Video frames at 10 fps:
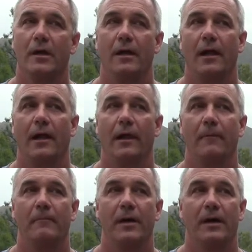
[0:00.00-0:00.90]

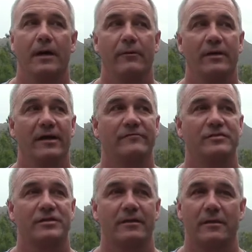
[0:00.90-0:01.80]
I would have to
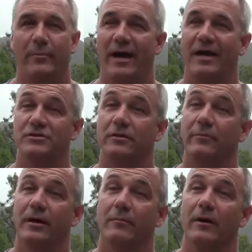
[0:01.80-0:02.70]
say that I'm passionate
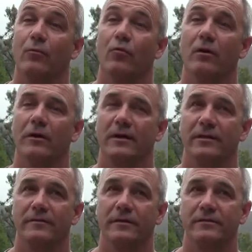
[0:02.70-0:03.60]
about my work.
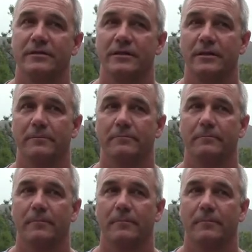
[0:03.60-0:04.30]
I think that